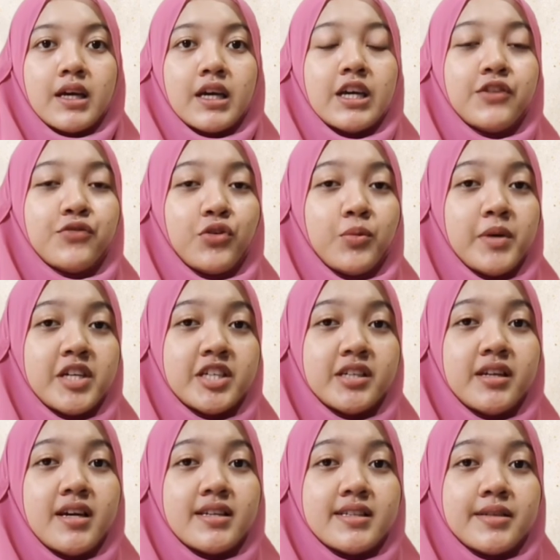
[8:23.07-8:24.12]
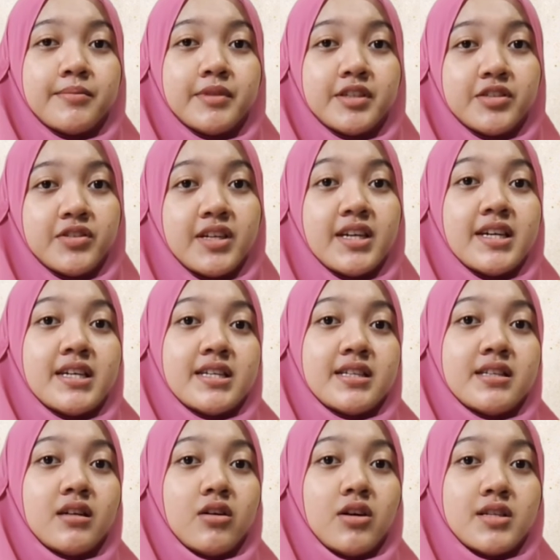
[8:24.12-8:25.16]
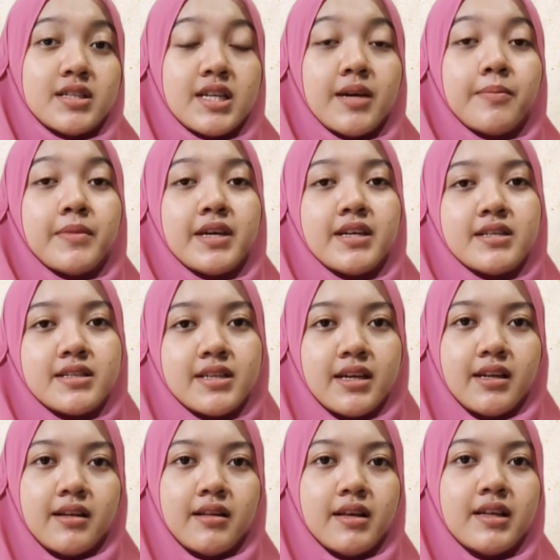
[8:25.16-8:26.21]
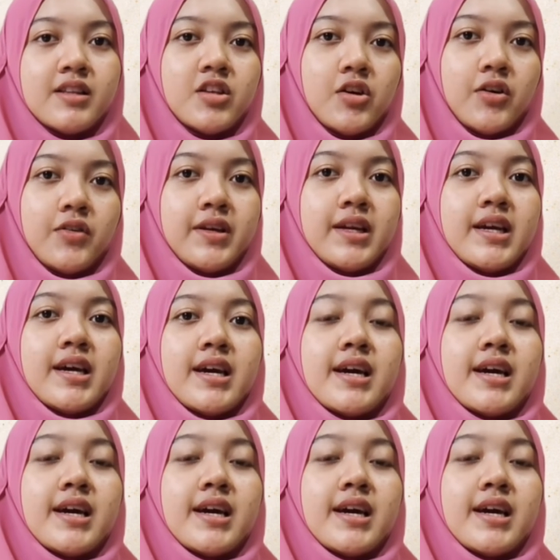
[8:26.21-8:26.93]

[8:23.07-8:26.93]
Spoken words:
Information asymmetry is the concept in signaling theory,